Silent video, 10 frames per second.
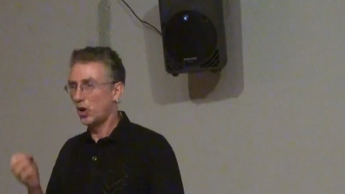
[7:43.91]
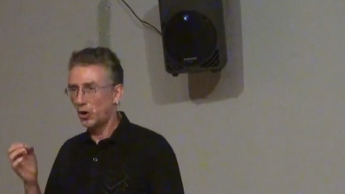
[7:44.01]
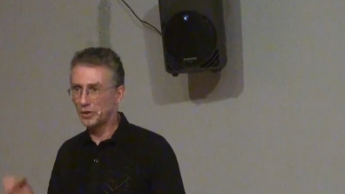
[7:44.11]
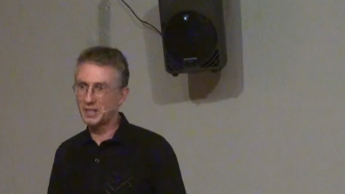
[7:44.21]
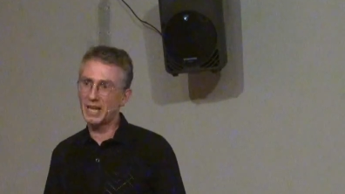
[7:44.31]

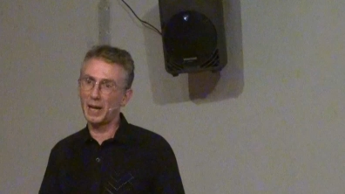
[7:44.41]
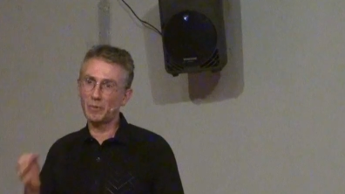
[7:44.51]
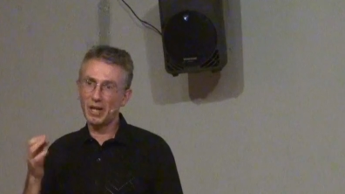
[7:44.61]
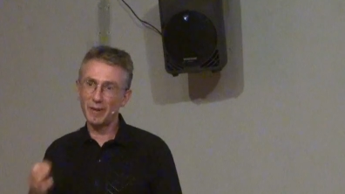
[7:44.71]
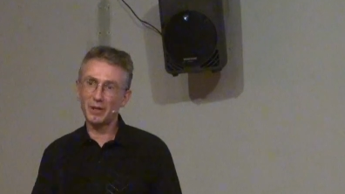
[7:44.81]
All the
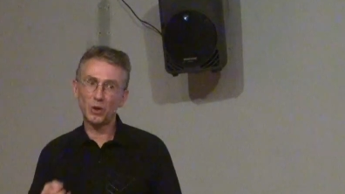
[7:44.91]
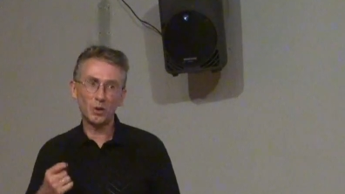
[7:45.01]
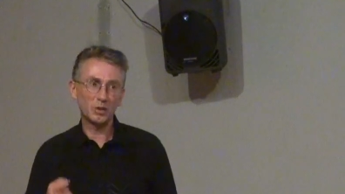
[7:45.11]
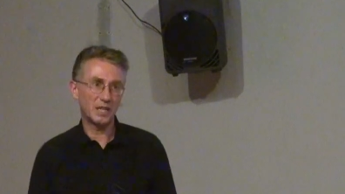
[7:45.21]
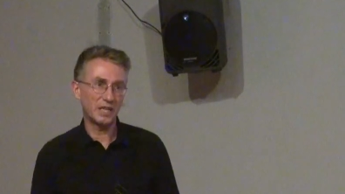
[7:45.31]
time we have the
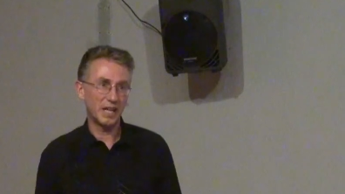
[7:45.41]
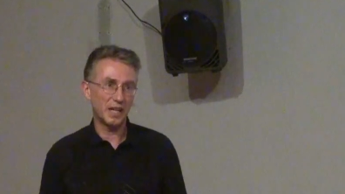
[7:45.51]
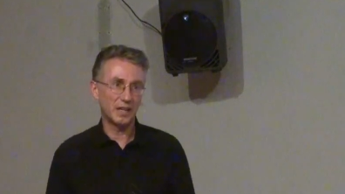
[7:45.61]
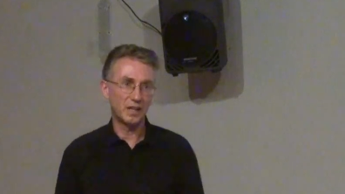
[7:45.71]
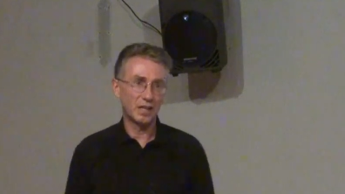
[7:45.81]
old
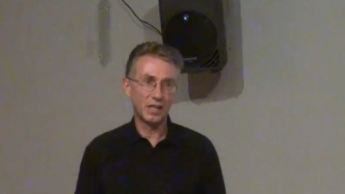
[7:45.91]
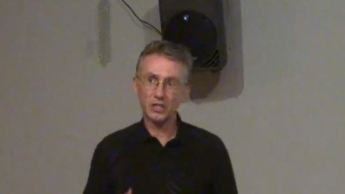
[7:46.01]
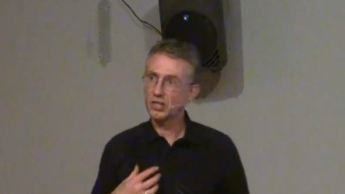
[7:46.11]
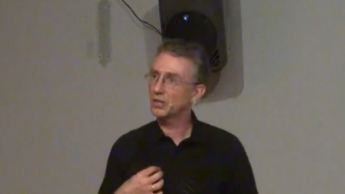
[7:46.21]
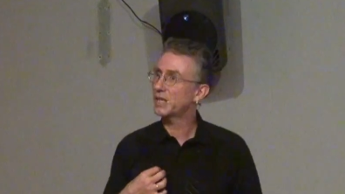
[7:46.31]
DNA.
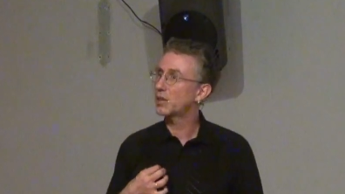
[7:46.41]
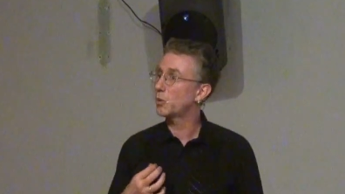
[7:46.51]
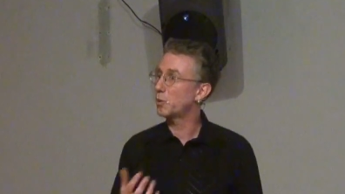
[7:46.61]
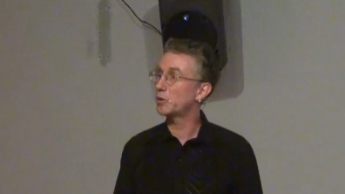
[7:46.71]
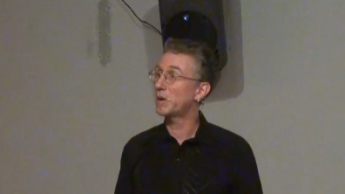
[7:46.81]
Just look at
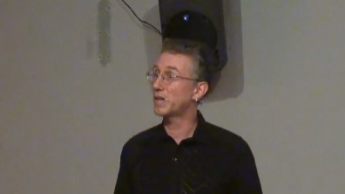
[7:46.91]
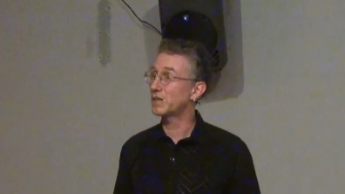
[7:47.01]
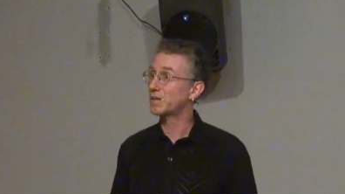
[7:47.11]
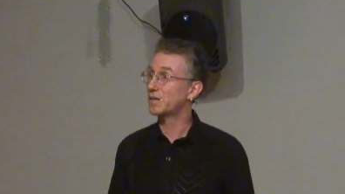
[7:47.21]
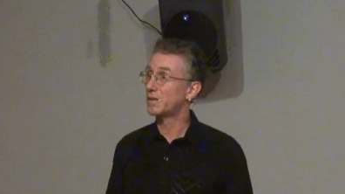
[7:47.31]
the way we
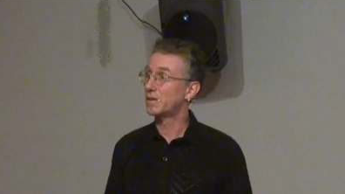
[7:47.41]
dress.